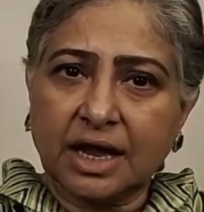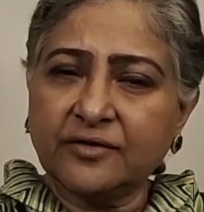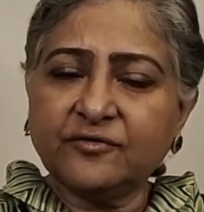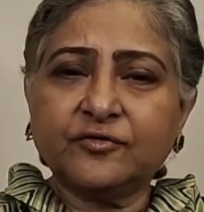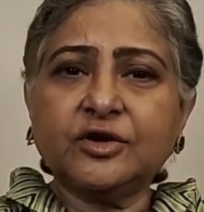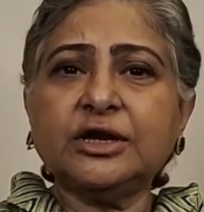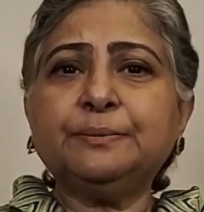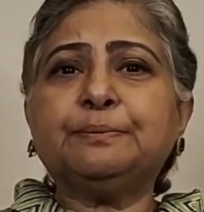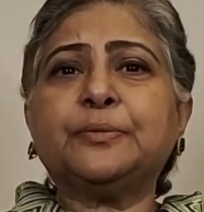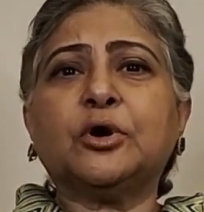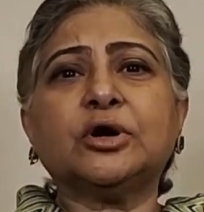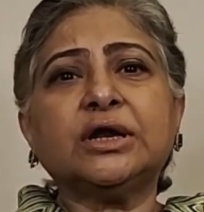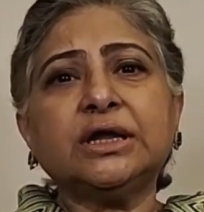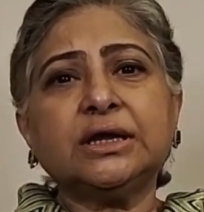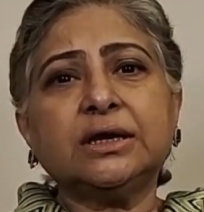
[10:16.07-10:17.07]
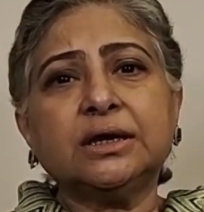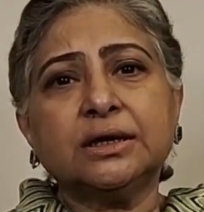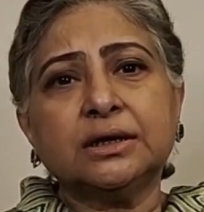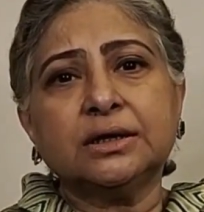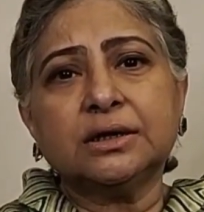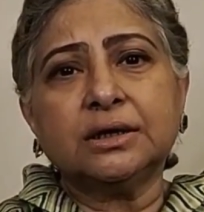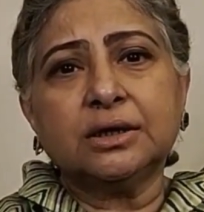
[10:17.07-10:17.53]
Everybody
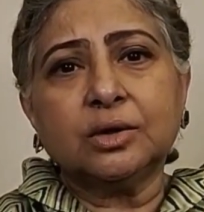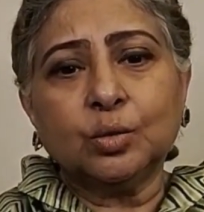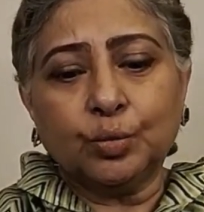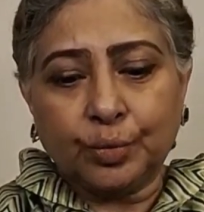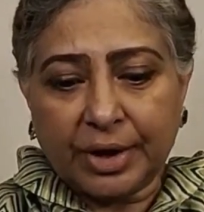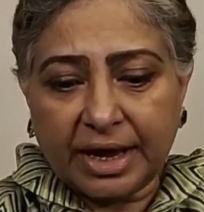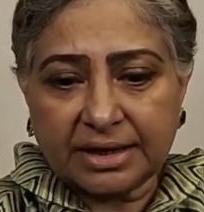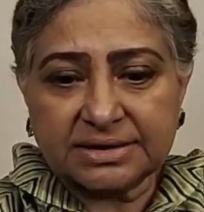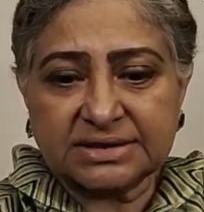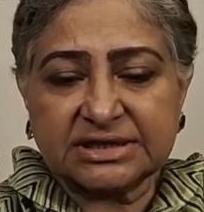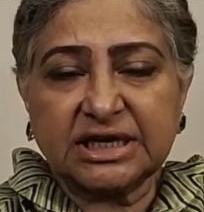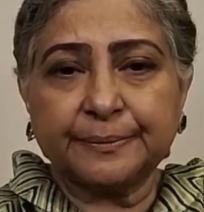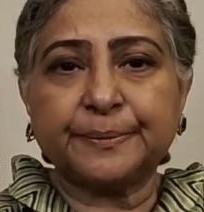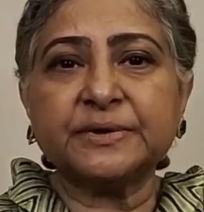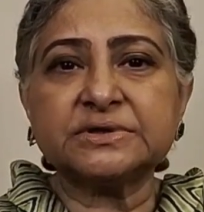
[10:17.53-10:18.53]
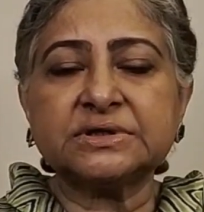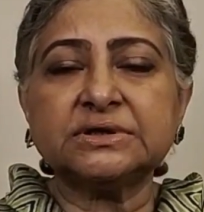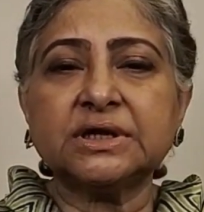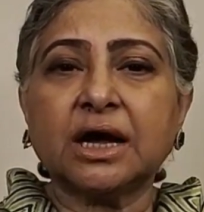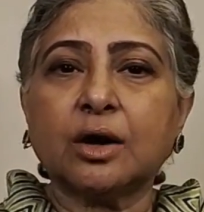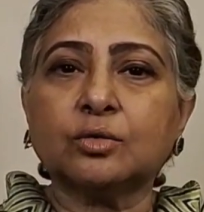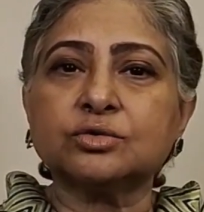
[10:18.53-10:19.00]
wears slippers
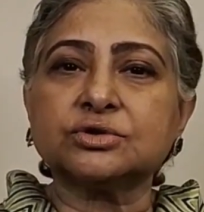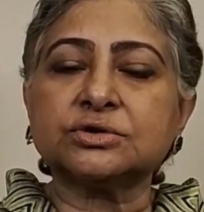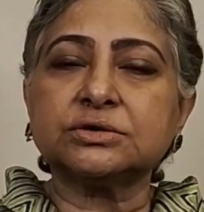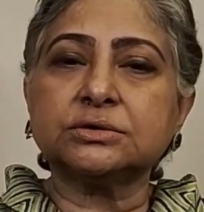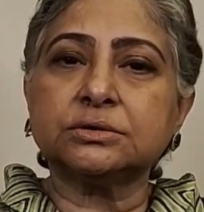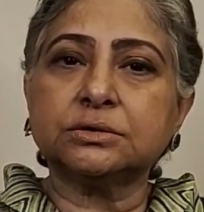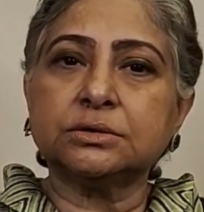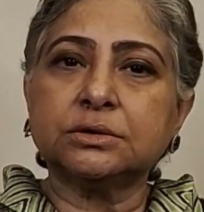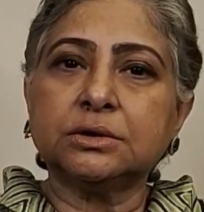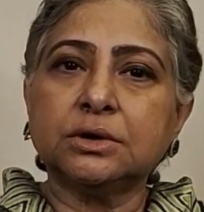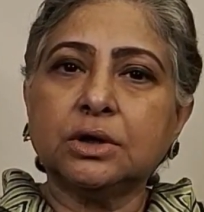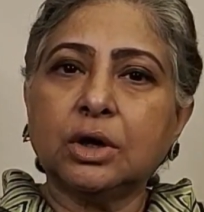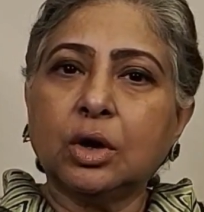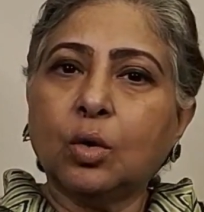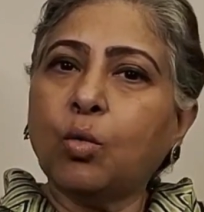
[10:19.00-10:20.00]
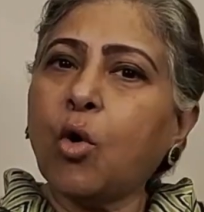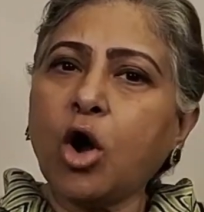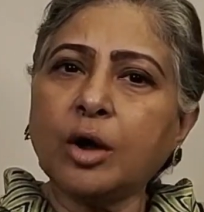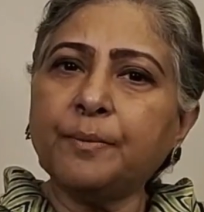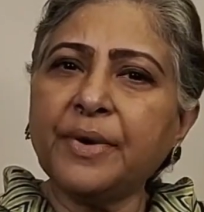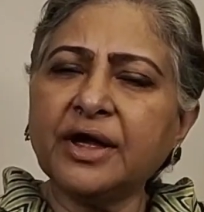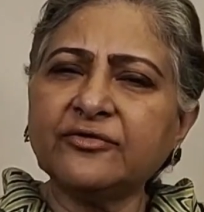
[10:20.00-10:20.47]
in the house.
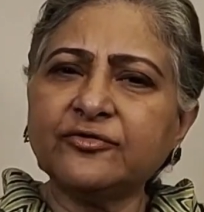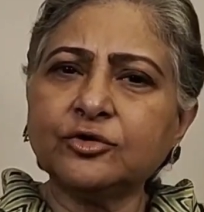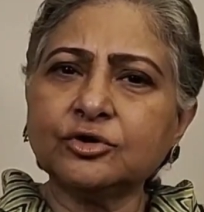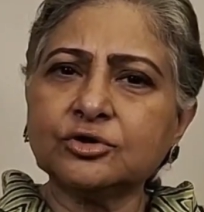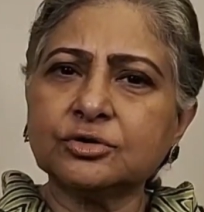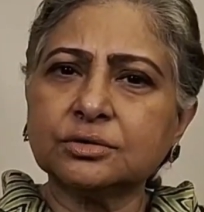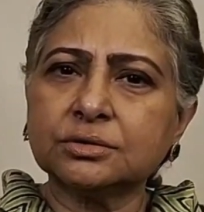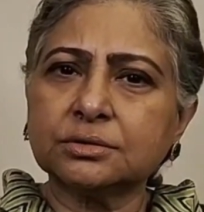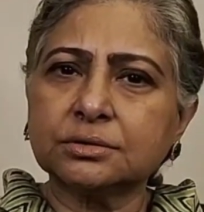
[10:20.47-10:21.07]
Walk barefoot.